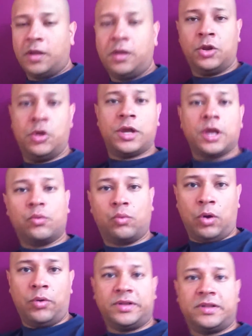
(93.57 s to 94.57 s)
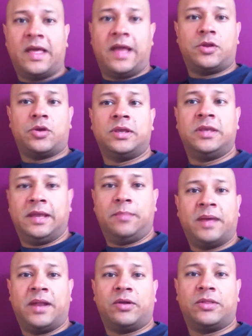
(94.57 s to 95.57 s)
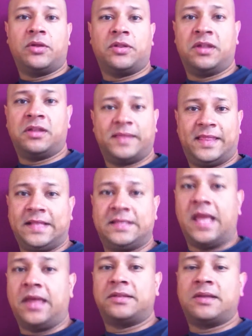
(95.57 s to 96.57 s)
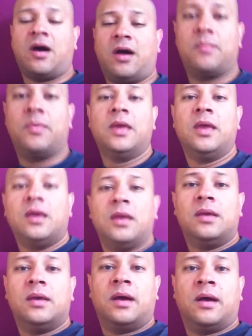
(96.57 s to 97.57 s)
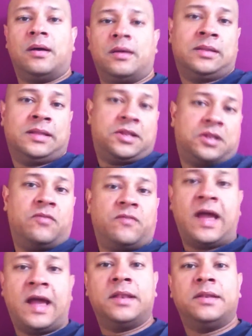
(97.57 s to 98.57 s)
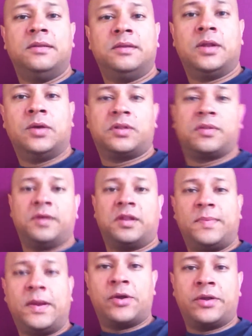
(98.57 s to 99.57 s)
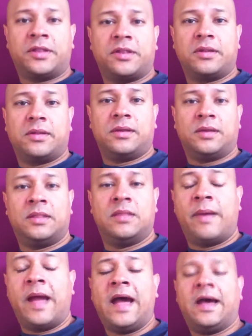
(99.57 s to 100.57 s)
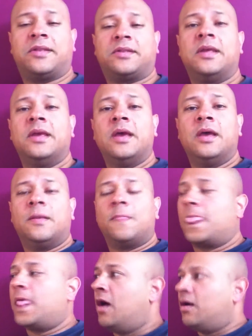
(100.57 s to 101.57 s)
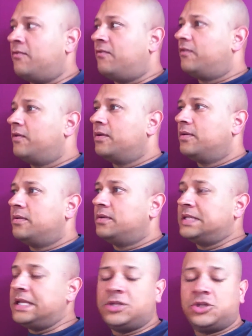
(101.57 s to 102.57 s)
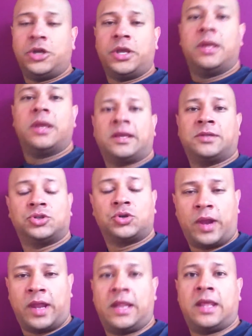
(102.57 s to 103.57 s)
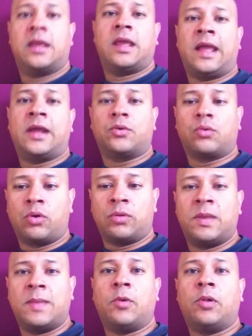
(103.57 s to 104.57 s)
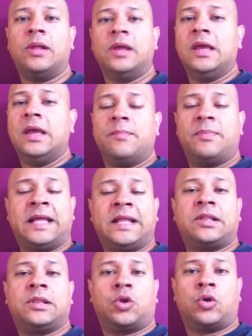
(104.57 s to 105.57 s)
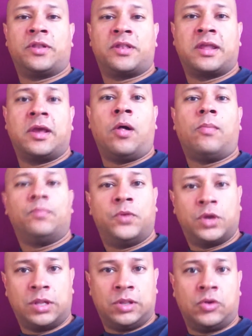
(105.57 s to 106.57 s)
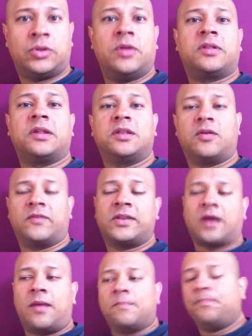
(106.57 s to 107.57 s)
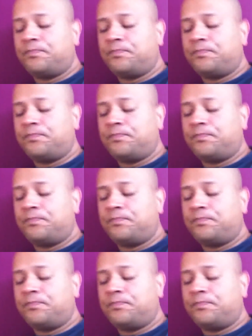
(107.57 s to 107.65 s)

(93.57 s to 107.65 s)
You can grow into that. You can get better at those things, but that takes time. Unless you've had some experience in the past of teaching and training and growing people. But that's a learned skill. You can learn those things over time.